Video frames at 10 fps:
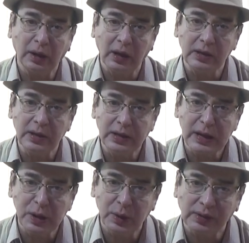
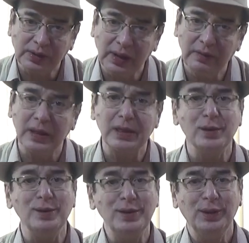continuously with
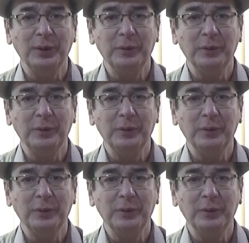you